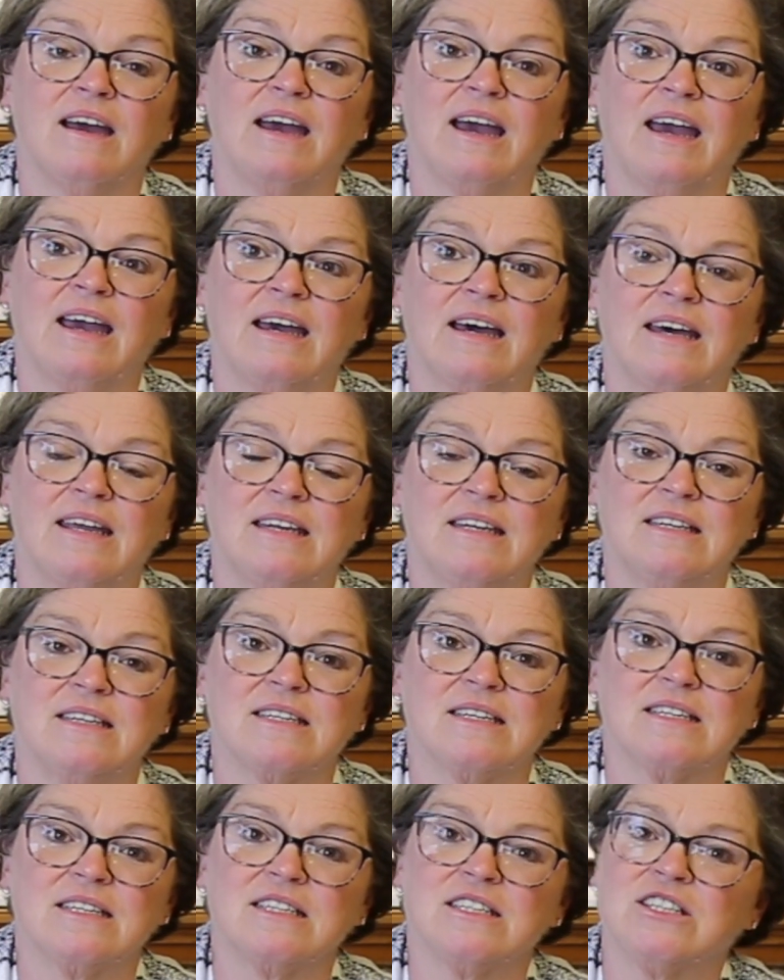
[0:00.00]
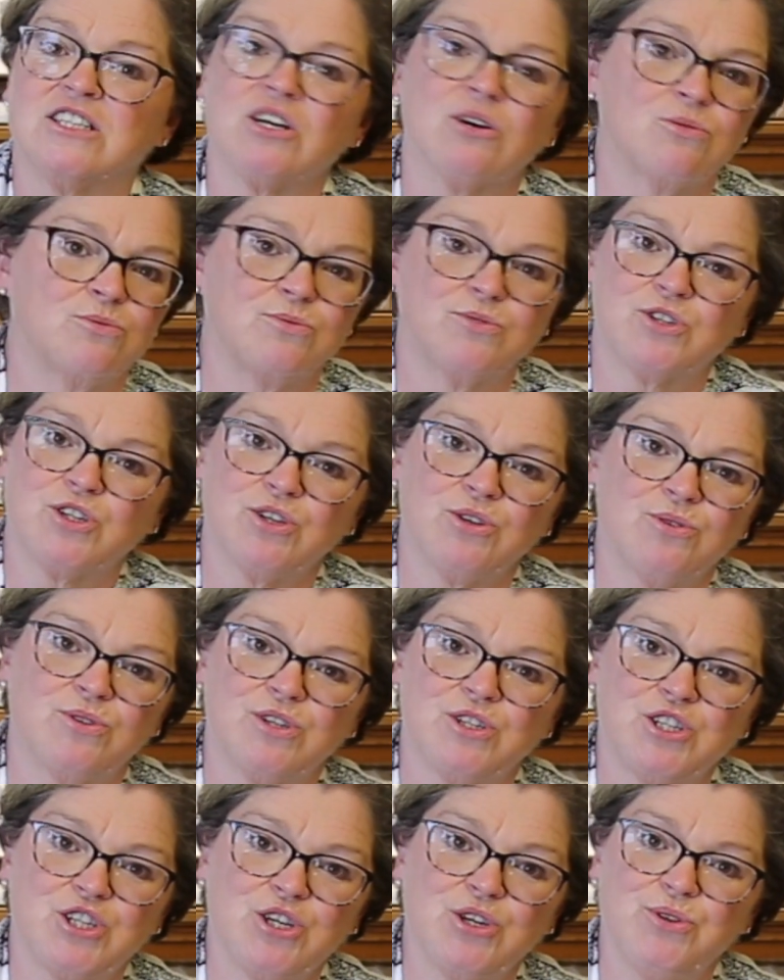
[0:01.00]
and don't do
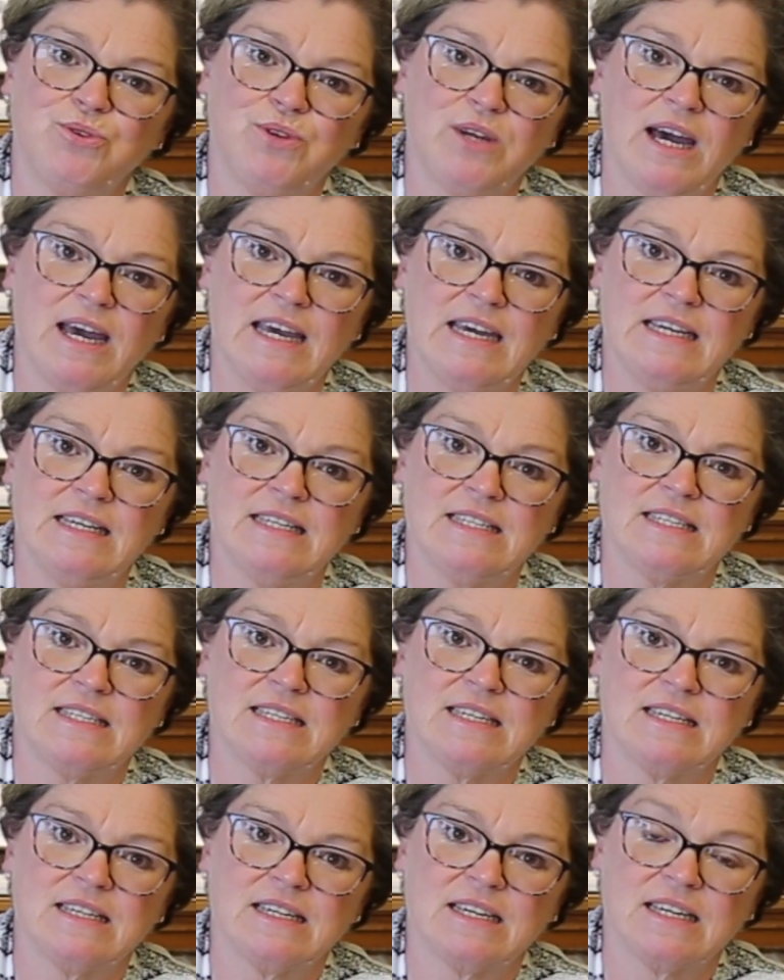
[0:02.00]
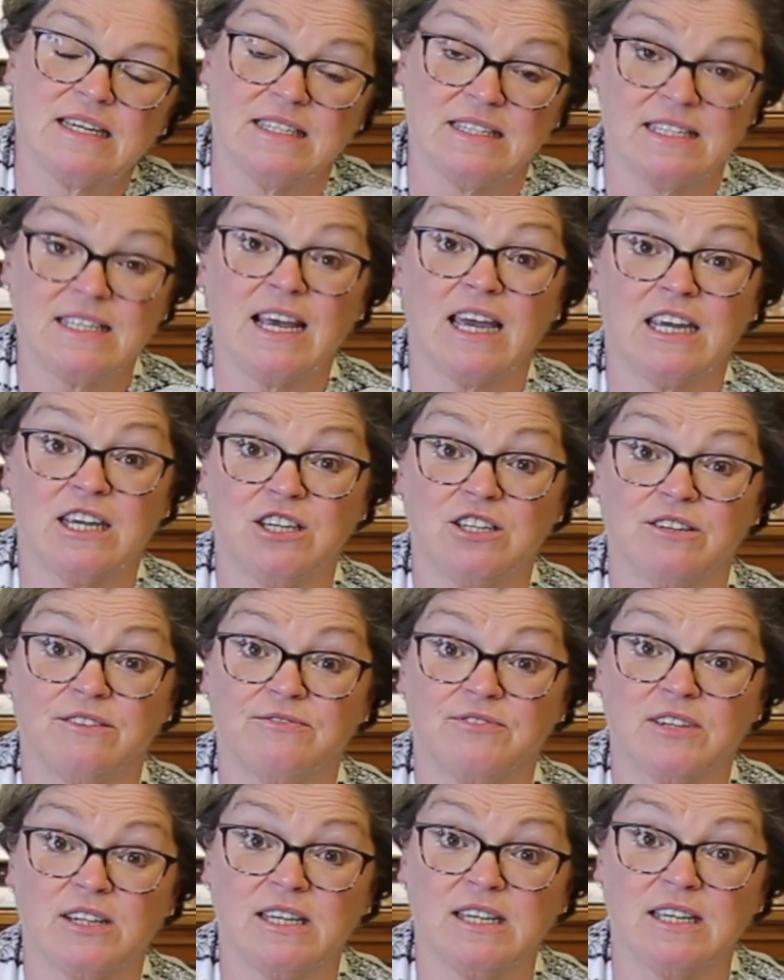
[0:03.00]
the two days
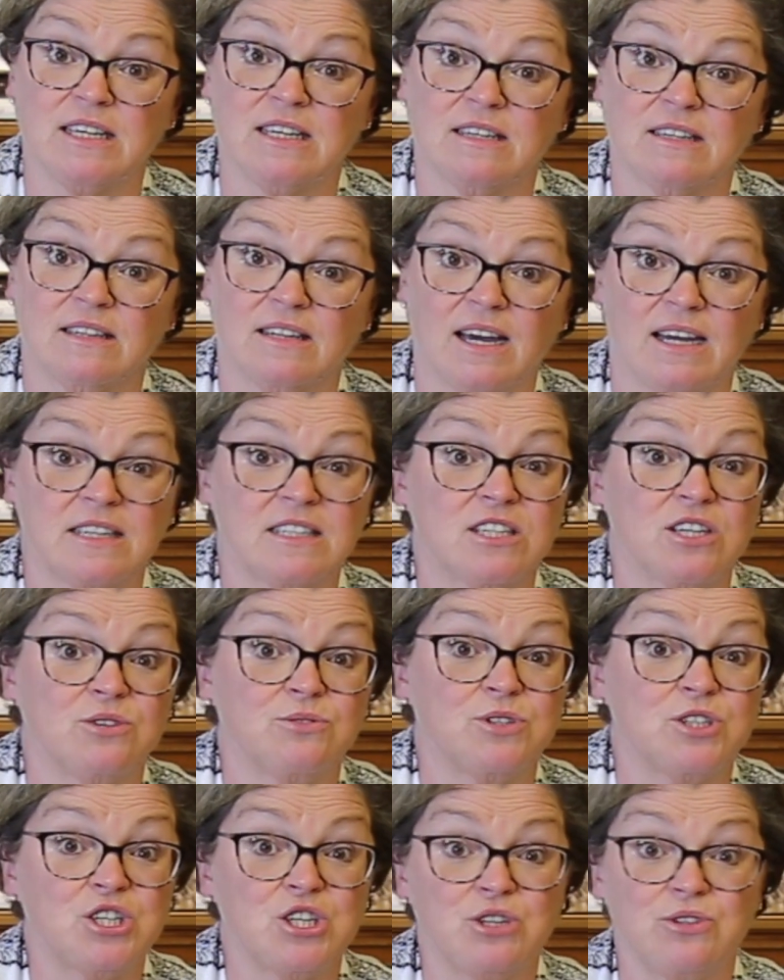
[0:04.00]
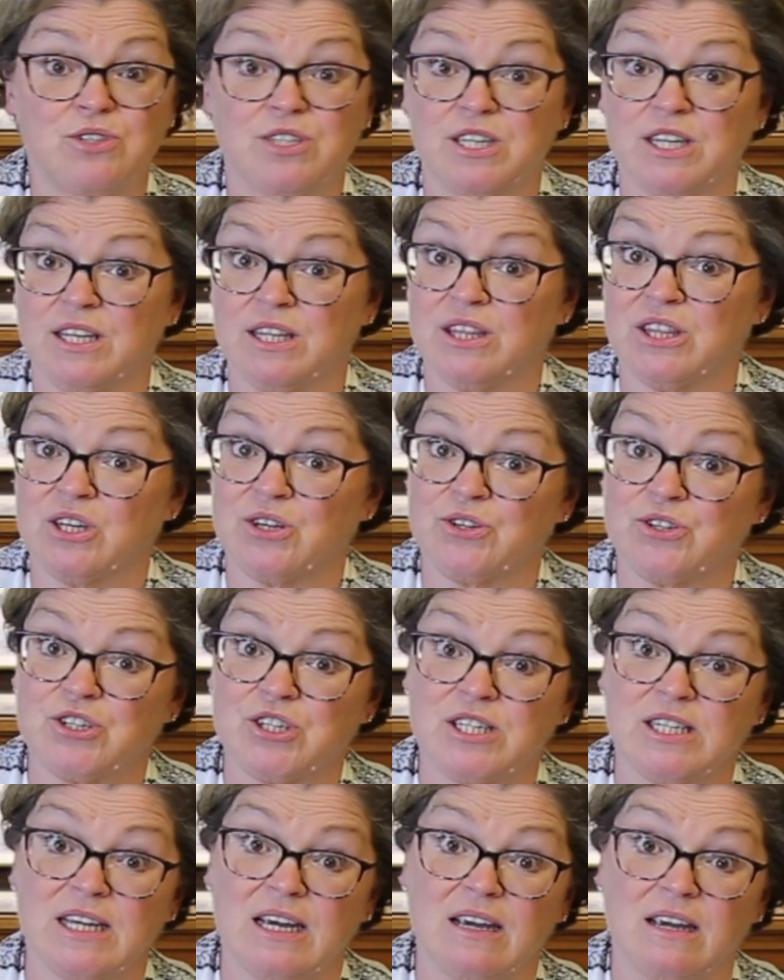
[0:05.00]
consecutively, like do Tuesday and
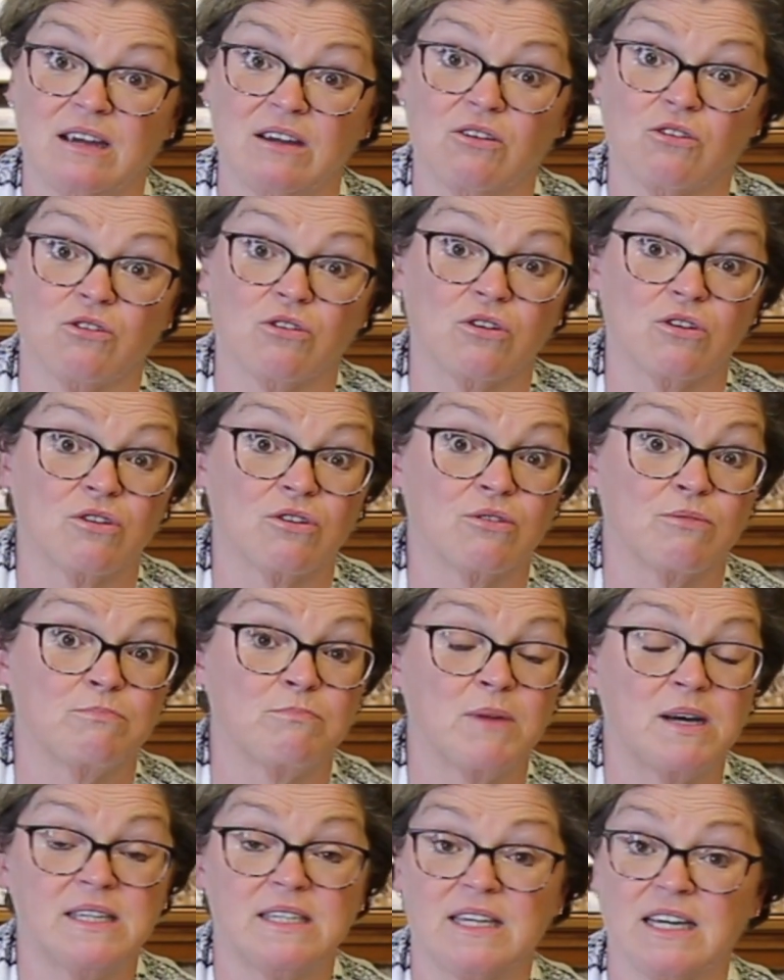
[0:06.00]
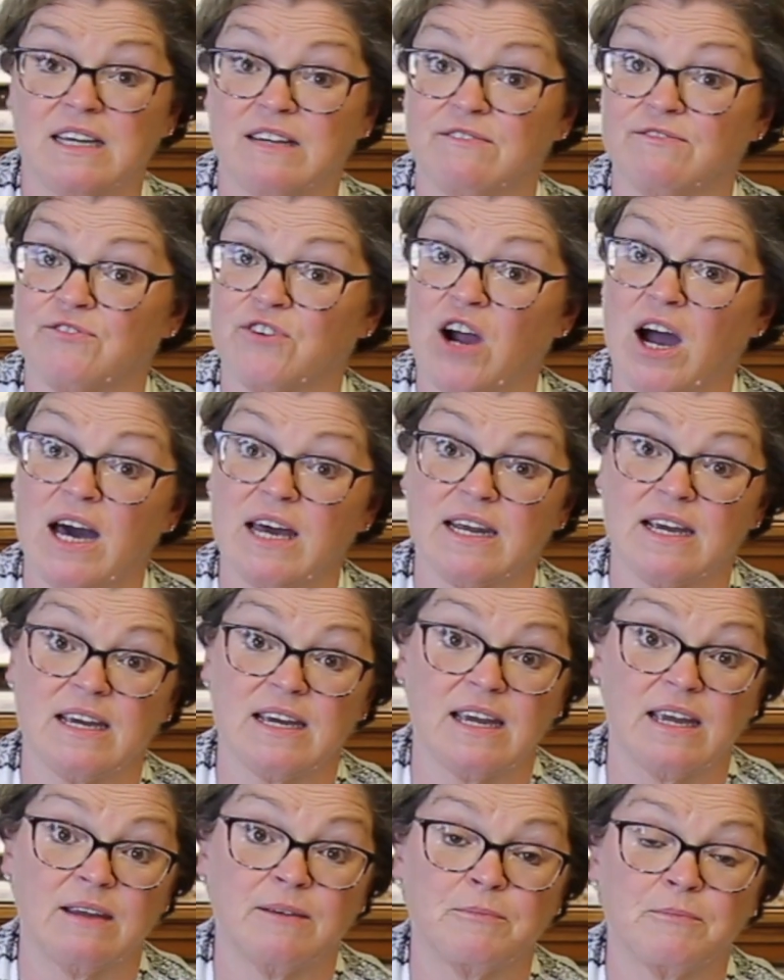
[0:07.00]
Thursday or Monday and
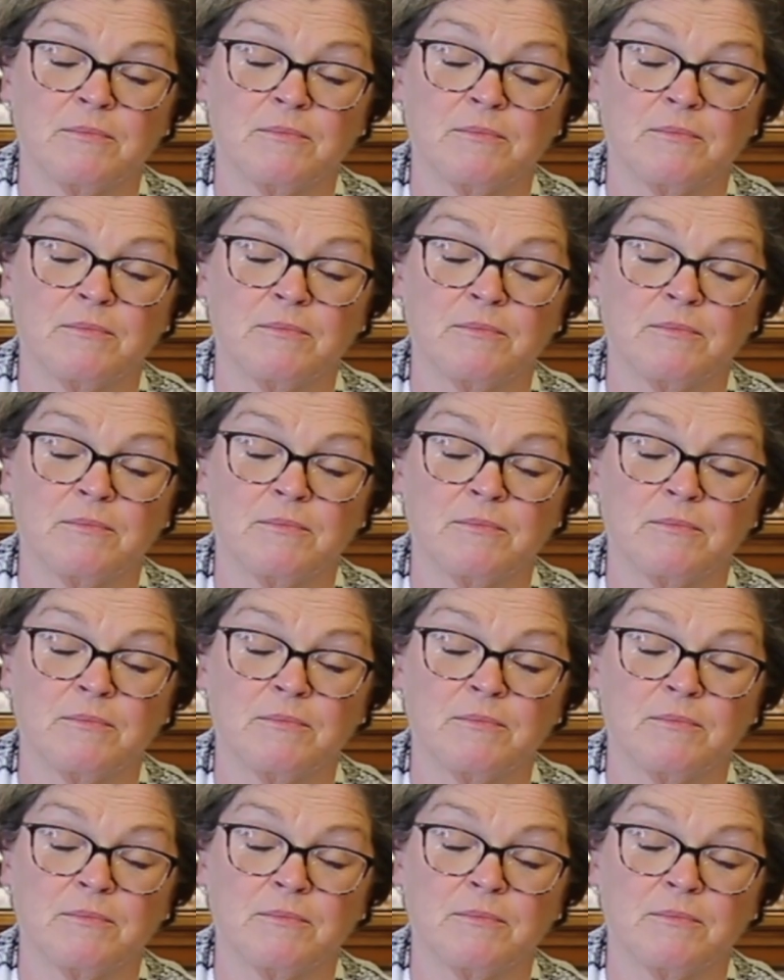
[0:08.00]
Friday.